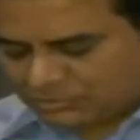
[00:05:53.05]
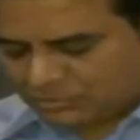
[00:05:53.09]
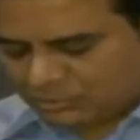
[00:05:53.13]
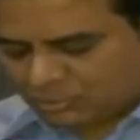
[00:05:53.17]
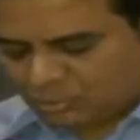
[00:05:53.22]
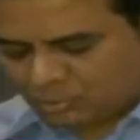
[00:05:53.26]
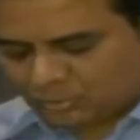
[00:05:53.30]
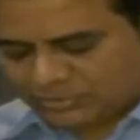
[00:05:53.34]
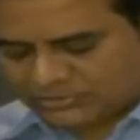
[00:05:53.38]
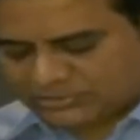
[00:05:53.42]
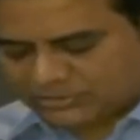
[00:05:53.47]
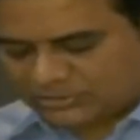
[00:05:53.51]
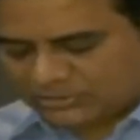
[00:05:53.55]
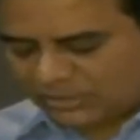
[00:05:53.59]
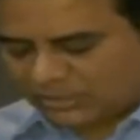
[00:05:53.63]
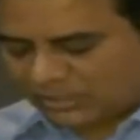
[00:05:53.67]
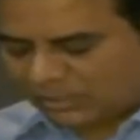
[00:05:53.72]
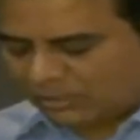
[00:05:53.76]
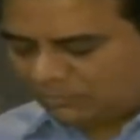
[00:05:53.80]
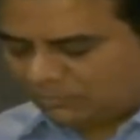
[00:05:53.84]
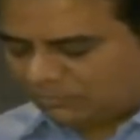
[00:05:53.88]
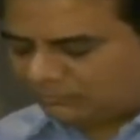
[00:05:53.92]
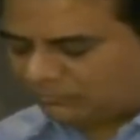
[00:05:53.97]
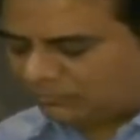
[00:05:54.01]
who was at the
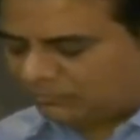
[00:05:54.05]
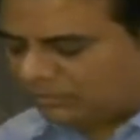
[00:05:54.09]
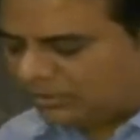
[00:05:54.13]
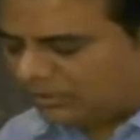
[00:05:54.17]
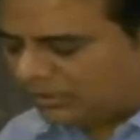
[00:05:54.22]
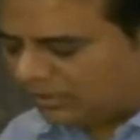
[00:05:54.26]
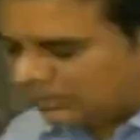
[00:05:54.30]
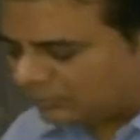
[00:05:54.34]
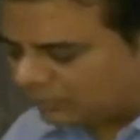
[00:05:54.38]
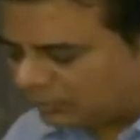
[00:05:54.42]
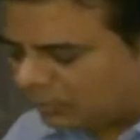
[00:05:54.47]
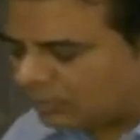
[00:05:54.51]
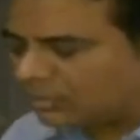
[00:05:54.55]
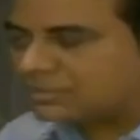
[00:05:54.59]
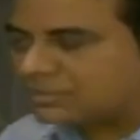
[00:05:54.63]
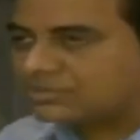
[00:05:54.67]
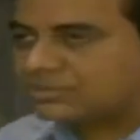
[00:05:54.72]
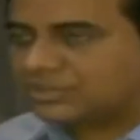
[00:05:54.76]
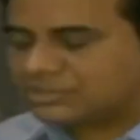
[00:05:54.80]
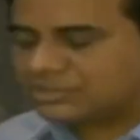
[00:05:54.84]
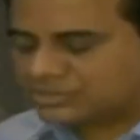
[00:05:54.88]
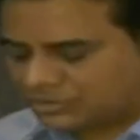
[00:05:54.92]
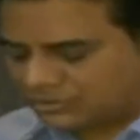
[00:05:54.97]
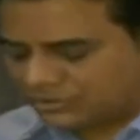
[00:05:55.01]
helm of World Health
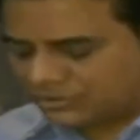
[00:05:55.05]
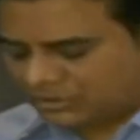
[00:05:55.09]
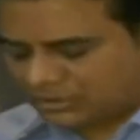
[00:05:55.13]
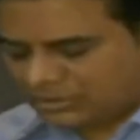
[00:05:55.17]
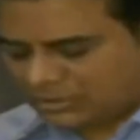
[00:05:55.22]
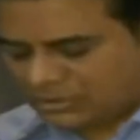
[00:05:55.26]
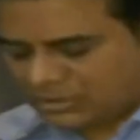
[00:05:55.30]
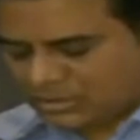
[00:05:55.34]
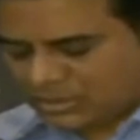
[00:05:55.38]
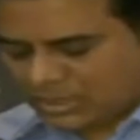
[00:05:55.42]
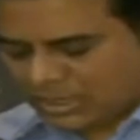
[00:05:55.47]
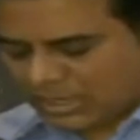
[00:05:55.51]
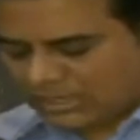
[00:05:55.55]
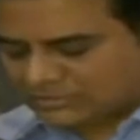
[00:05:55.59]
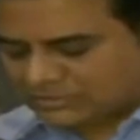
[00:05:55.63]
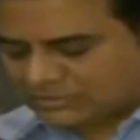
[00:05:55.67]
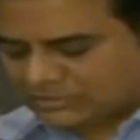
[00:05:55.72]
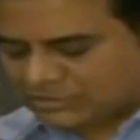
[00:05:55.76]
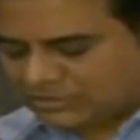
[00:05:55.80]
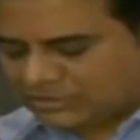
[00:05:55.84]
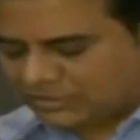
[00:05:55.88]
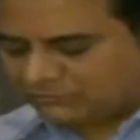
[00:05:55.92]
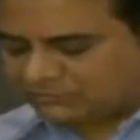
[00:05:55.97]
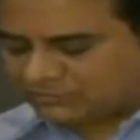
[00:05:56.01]
Organization as
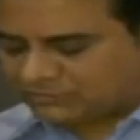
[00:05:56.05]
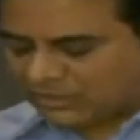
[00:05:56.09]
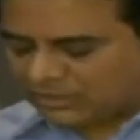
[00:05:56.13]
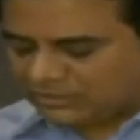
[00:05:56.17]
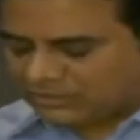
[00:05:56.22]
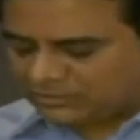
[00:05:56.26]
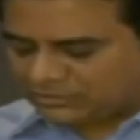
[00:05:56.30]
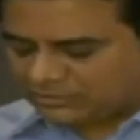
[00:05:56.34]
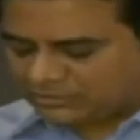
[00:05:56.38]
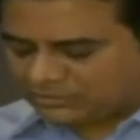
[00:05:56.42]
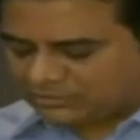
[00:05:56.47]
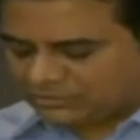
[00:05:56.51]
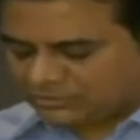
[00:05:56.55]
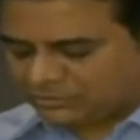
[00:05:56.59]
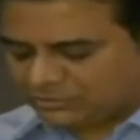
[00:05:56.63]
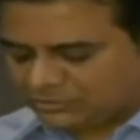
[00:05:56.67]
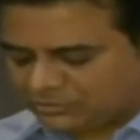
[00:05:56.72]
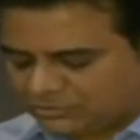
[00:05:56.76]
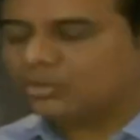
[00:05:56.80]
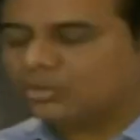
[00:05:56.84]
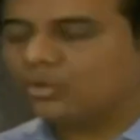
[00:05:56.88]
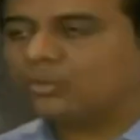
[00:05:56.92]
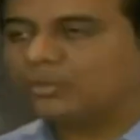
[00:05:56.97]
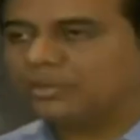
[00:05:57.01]
a chief scientist
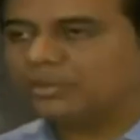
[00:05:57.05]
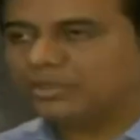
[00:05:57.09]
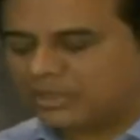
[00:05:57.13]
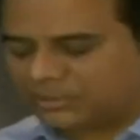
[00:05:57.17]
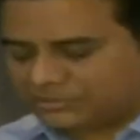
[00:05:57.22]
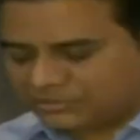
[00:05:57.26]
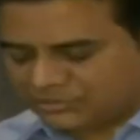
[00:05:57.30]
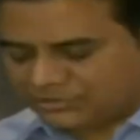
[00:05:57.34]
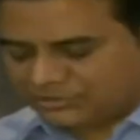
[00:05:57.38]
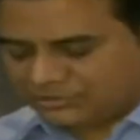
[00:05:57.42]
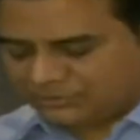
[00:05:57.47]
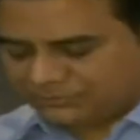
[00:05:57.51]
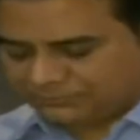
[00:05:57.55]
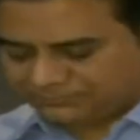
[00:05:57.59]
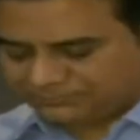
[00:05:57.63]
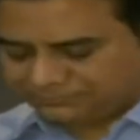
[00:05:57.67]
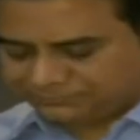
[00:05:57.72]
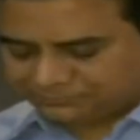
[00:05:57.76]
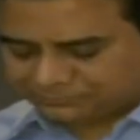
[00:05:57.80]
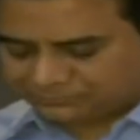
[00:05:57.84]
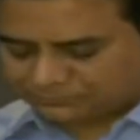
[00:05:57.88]
during COVID-19